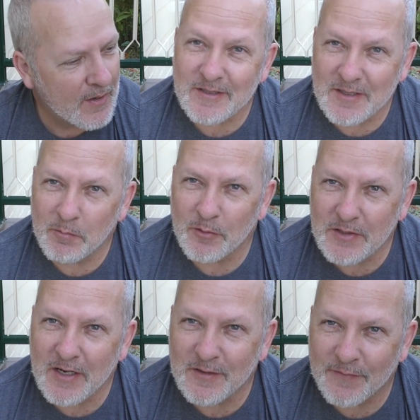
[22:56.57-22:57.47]
There's a simple
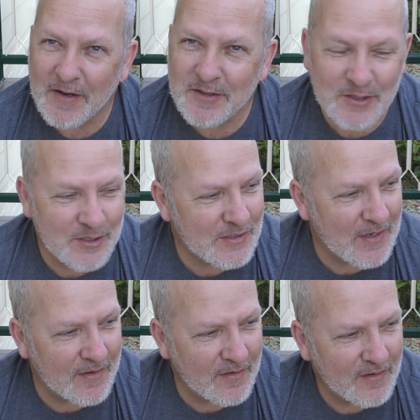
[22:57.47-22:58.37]
satisfaction just
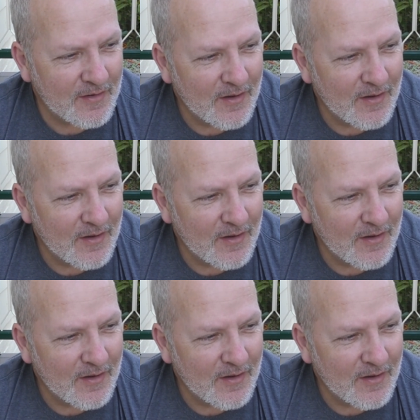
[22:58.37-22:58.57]
then